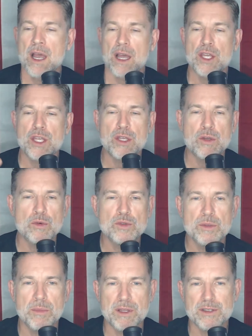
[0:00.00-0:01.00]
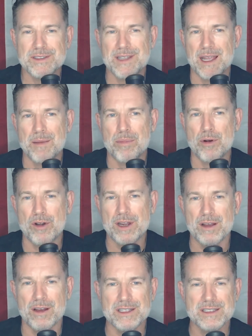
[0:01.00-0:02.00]
Huge Mother's Day party
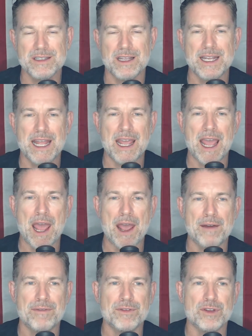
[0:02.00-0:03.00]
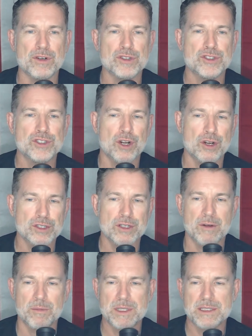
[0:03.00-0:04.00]
on Sunday after church.
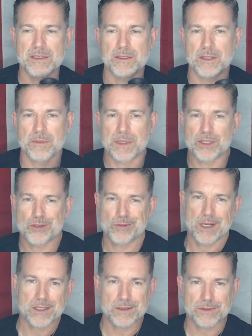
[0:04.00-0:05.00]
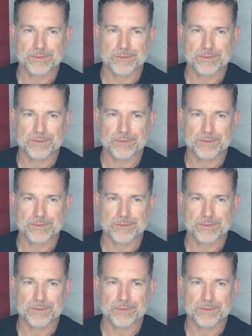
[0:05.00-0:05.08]
Everybody's still going to be dressed.